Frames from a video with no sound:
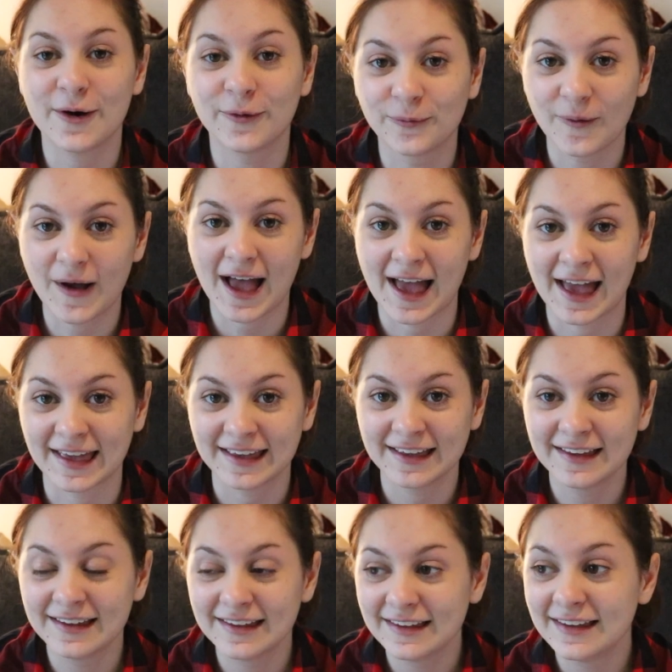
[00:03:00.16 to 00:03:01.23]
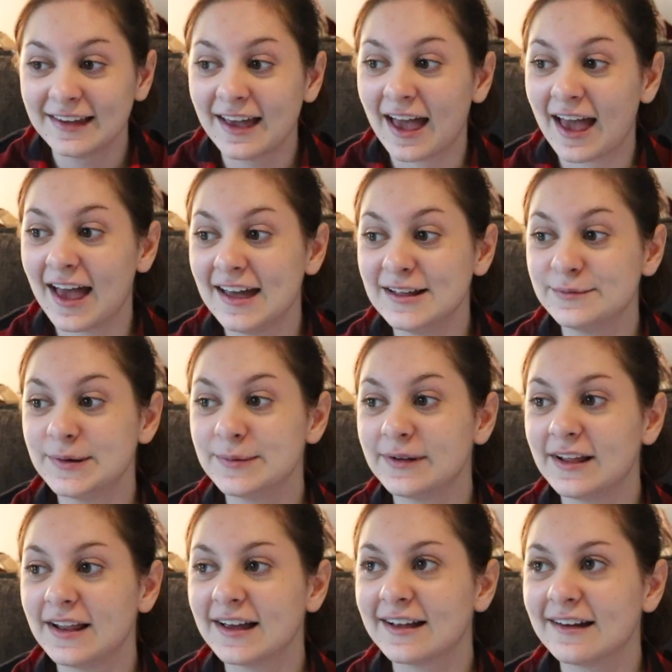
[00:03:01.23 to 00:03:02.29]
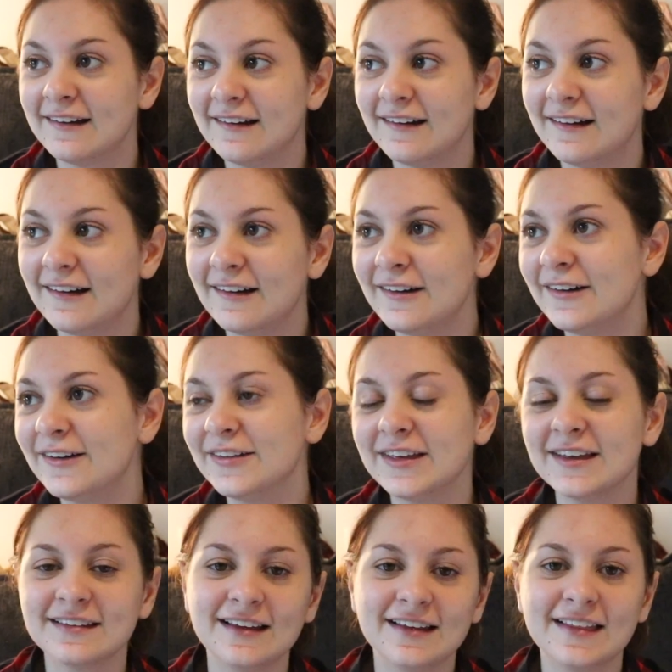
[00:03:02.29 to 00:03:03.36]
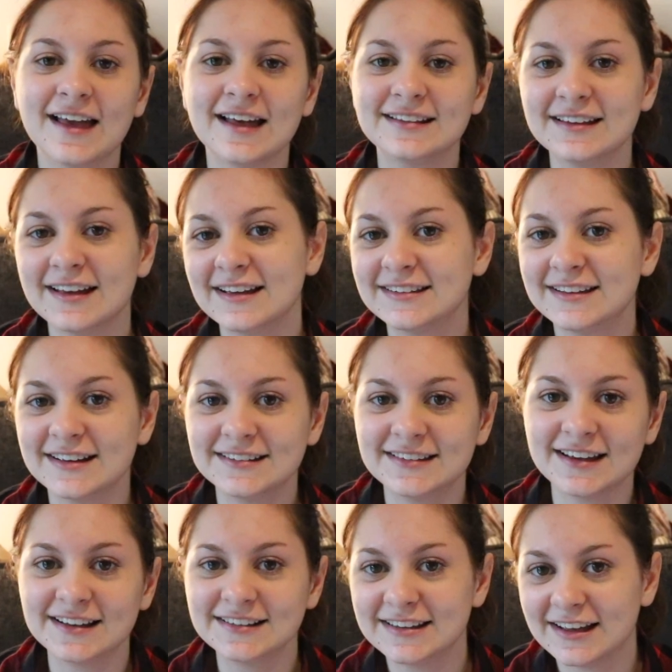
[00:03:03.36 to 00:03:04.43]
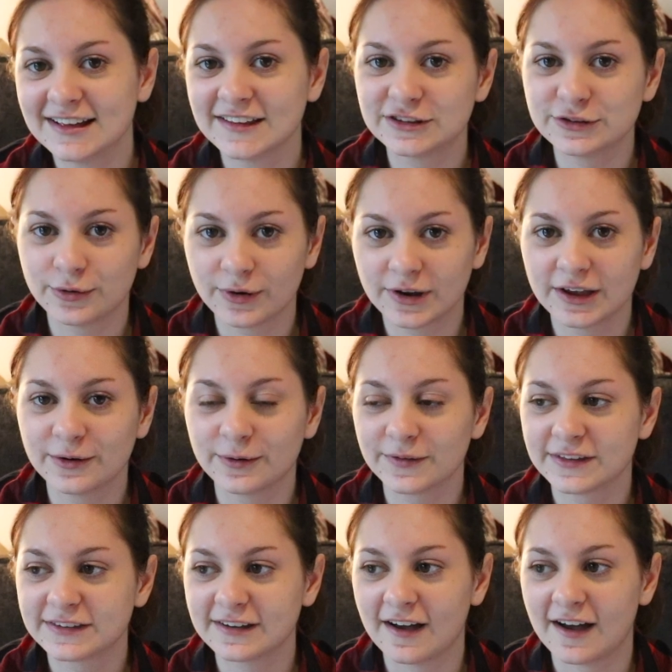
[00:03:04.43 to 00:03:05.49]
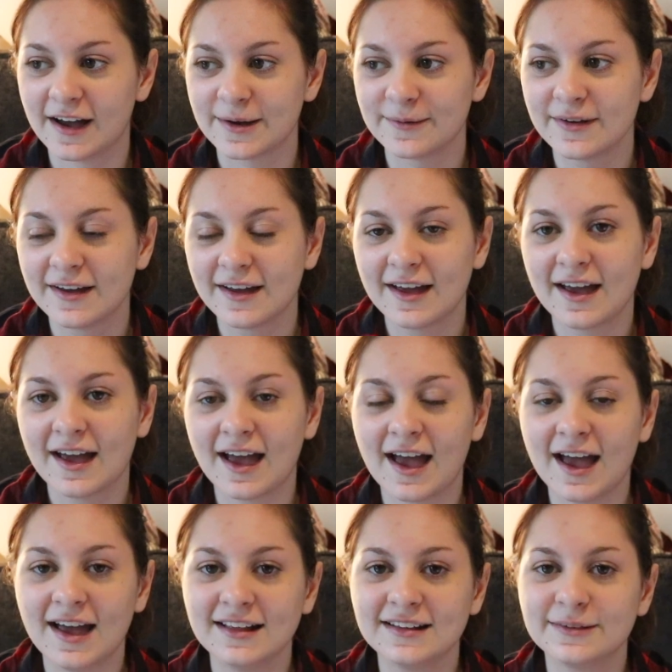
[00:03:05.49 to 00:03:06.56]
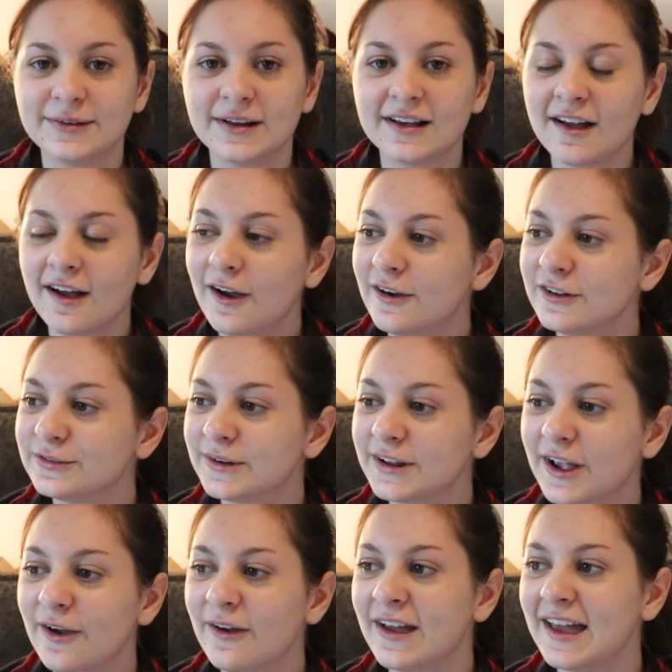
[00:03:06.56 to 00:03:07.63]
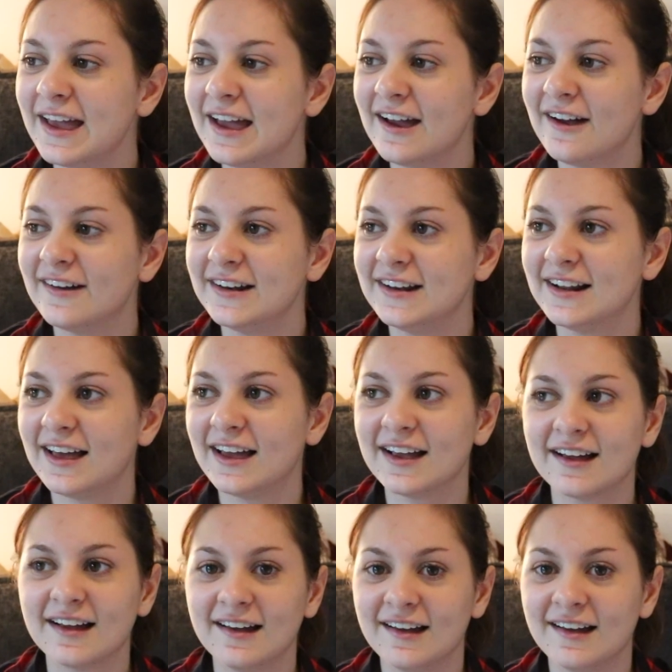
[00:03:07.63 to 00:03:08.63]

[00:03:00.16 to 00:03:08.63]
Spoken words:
away. And people are like, oh, this, that, da, da, da, da. They're talking all the time. And they'll be like, oh, do you want to go here? And you're like,